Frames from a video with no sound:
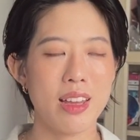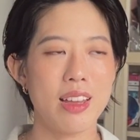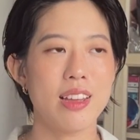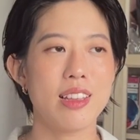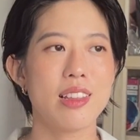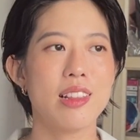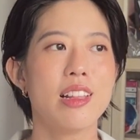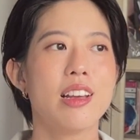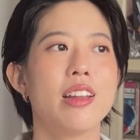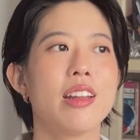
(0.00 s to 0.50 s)

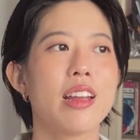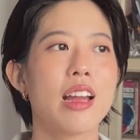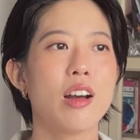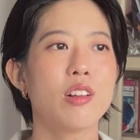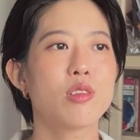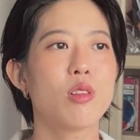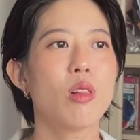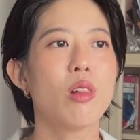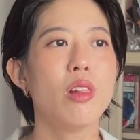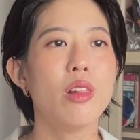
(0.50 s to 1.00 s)
learning how
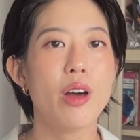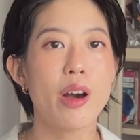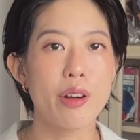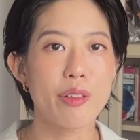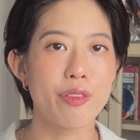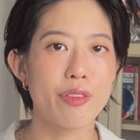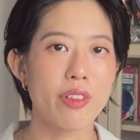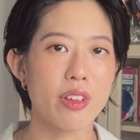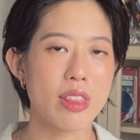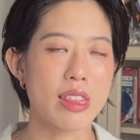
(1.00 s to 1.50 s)
to
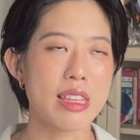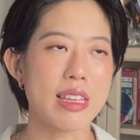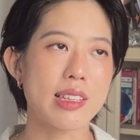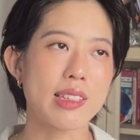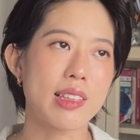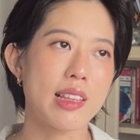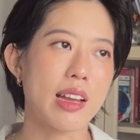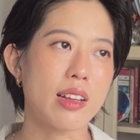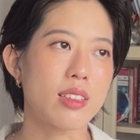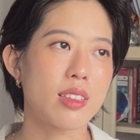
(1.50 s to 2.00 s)
love these
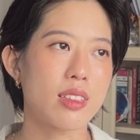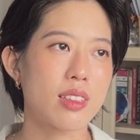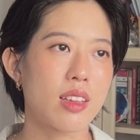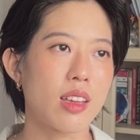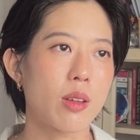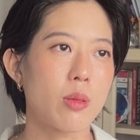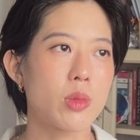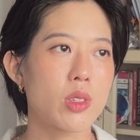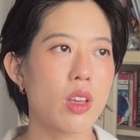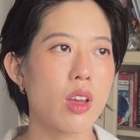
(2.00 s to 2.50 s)

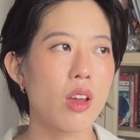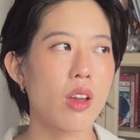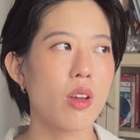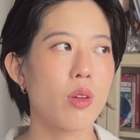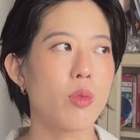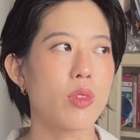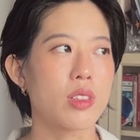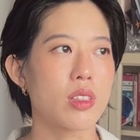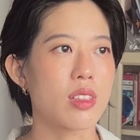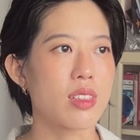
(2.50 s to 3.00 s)
landscapes,
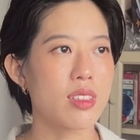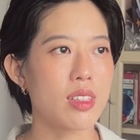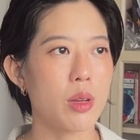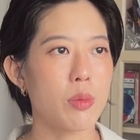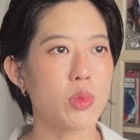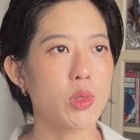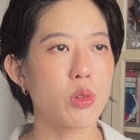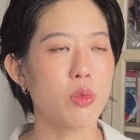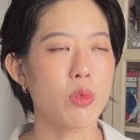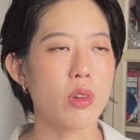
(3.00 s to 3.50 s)
was a
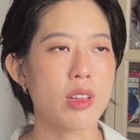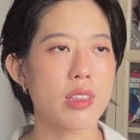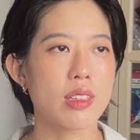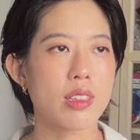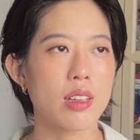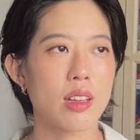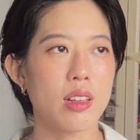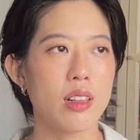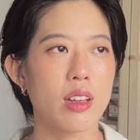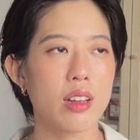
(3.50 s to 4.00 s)
step towards
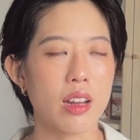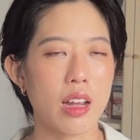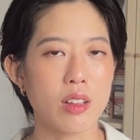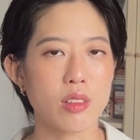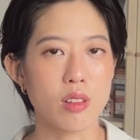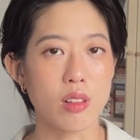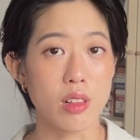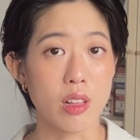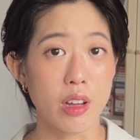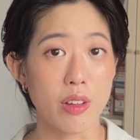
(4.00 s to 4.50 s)
learning how to
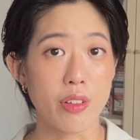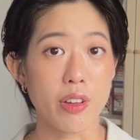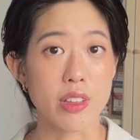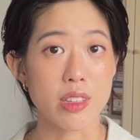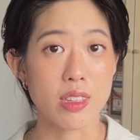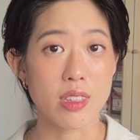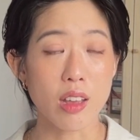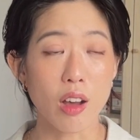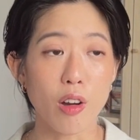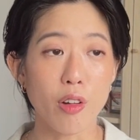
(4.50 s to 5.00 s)
love
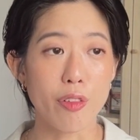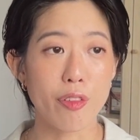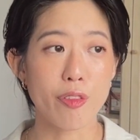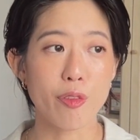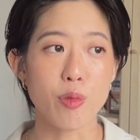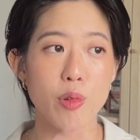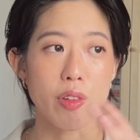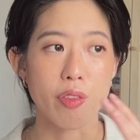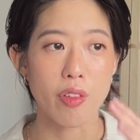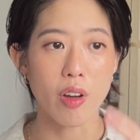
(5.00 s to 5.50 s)
herself
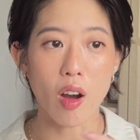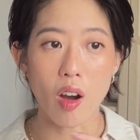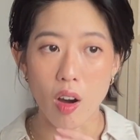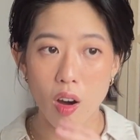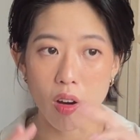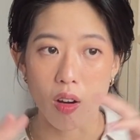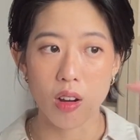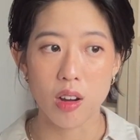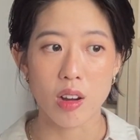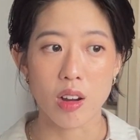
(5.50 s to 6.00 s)
with
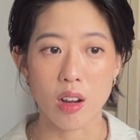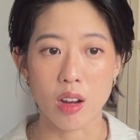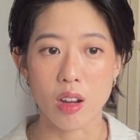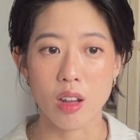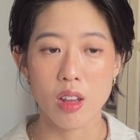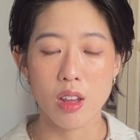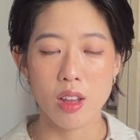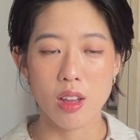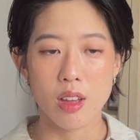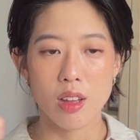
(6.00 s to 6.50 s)
all her
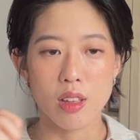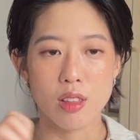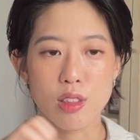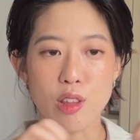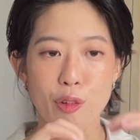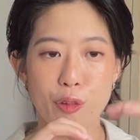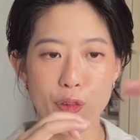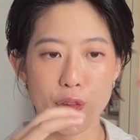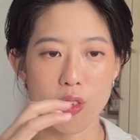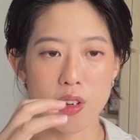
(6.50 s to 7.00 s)

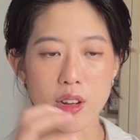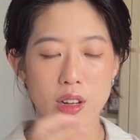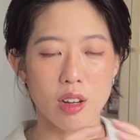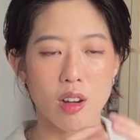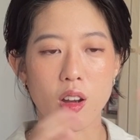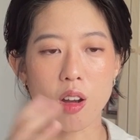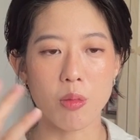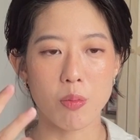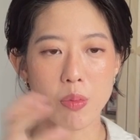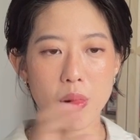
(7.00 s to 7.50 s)
different and
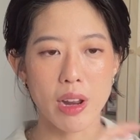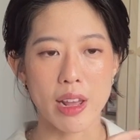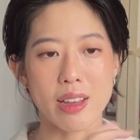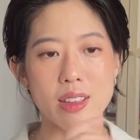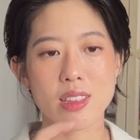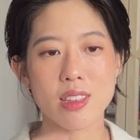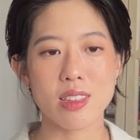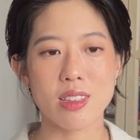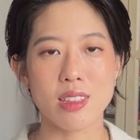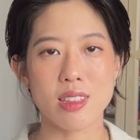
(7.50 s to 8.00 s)

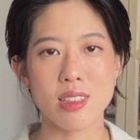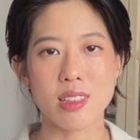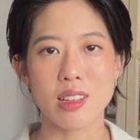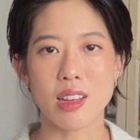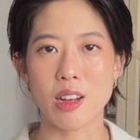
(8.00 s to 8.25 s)
complex